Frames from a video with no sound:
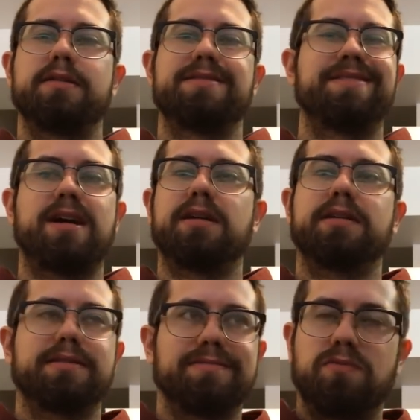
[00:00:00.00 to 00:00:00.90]
it's
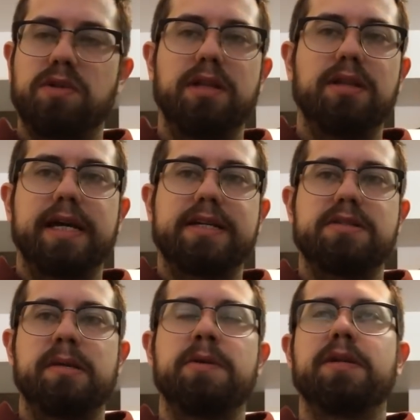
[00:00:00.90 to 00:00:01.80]
not really like a
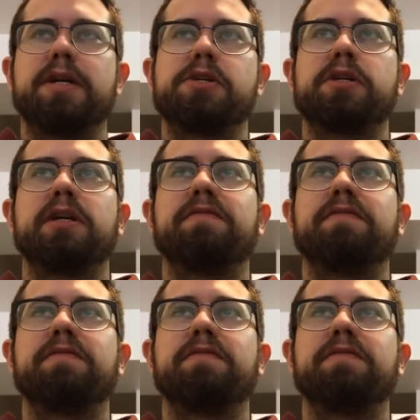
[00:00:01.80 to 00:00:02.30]
stimulation.